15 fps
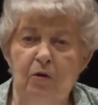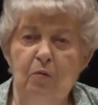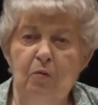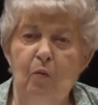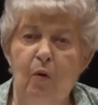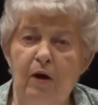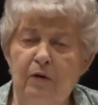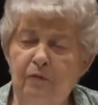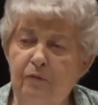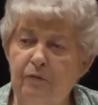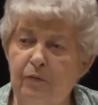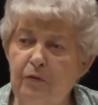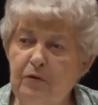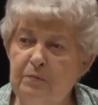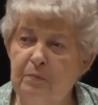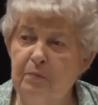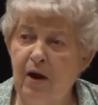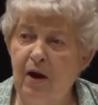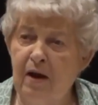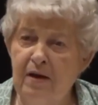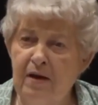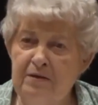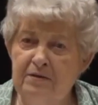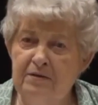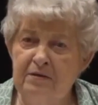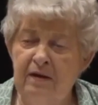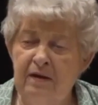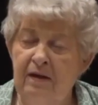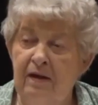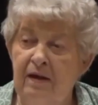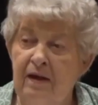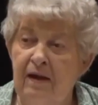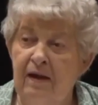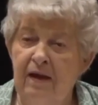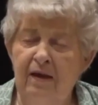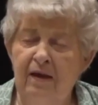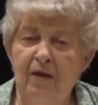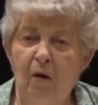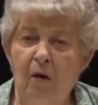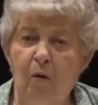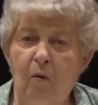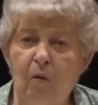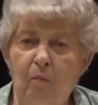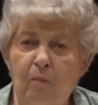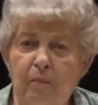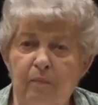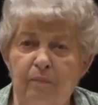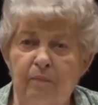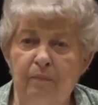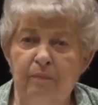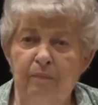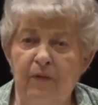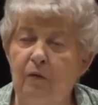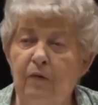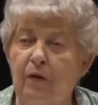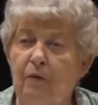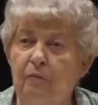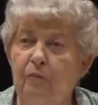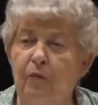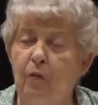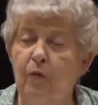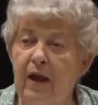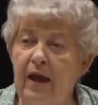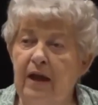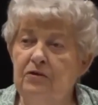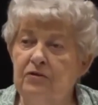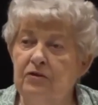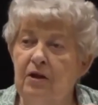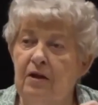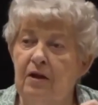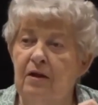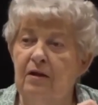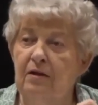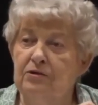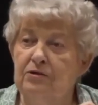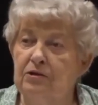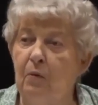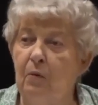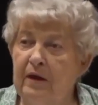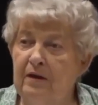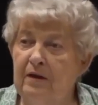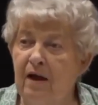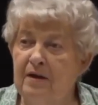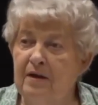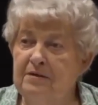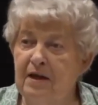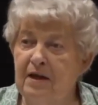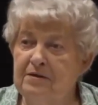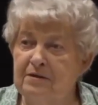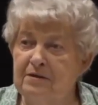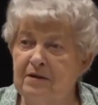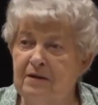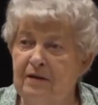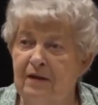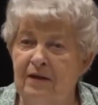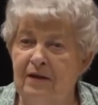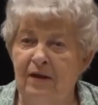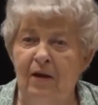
You won first prize in the home or the 4 H sewing contest.